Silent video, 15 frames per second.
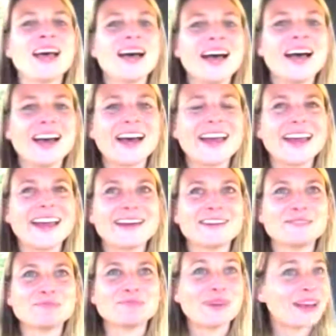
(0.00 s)
I
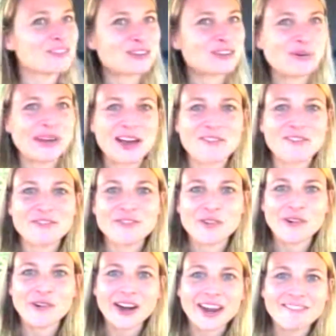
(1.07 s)
am um, actually going out
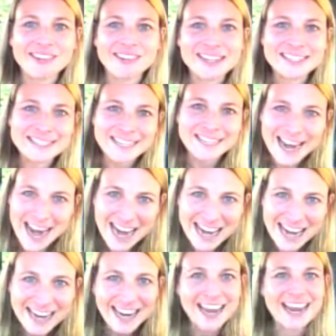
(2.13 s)
for a run today,
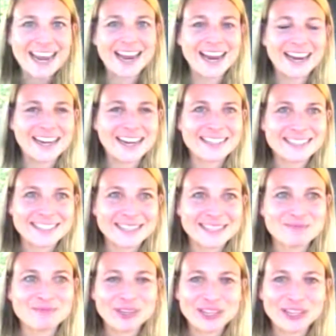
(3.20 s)
and
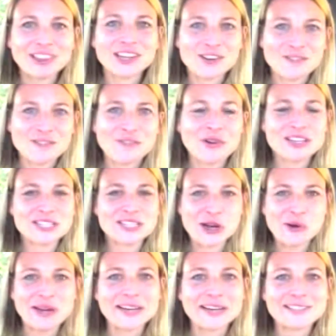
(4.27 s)
I'm really looking forward to
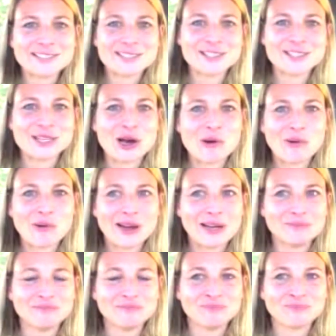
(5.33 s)
Kona. So,
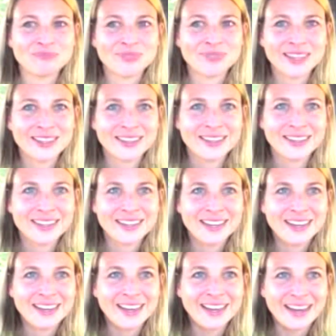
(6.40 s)
um,
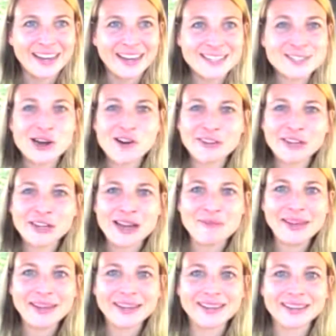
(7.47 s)
I guess to overcome
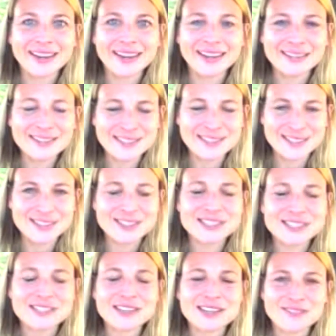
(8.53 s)
it, I listened
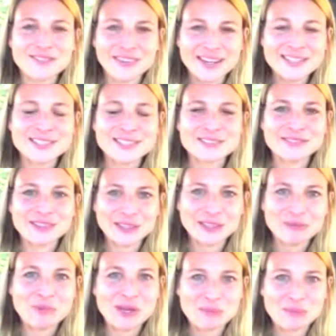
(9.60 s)
to the advice of
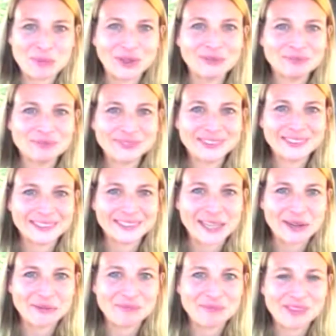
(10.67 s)
good people.
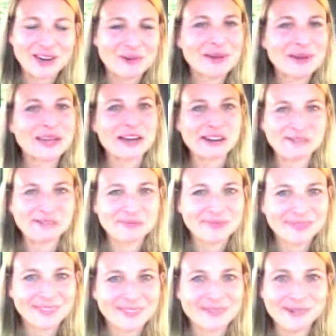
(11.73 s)
So, there we go.
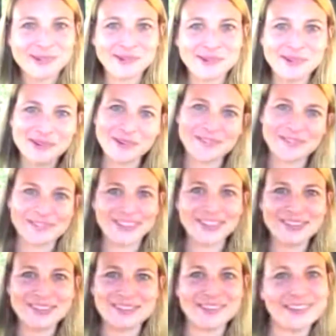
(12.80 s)
Woohoo!
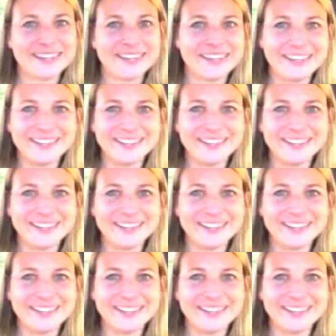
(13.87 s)
Feel good.